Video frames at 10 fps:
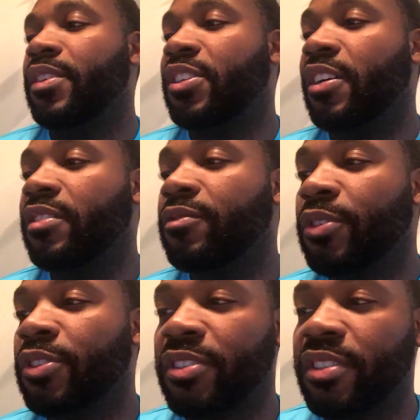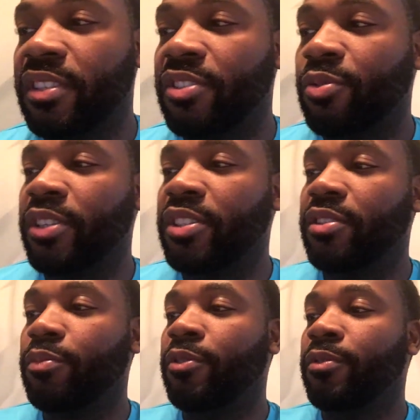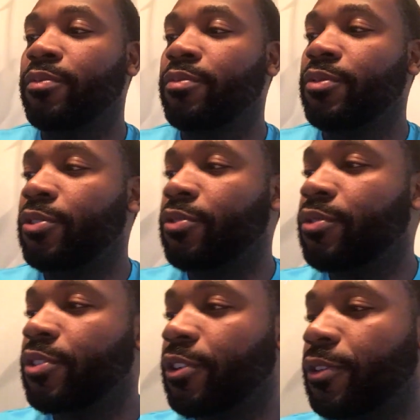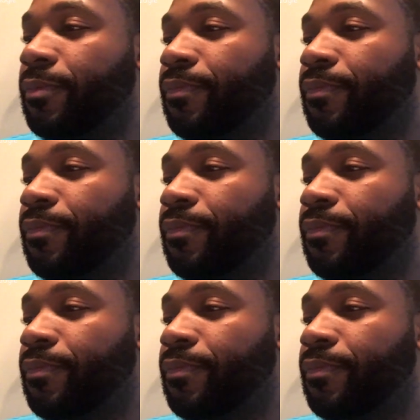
Sheldon Richardson is questionable too. So,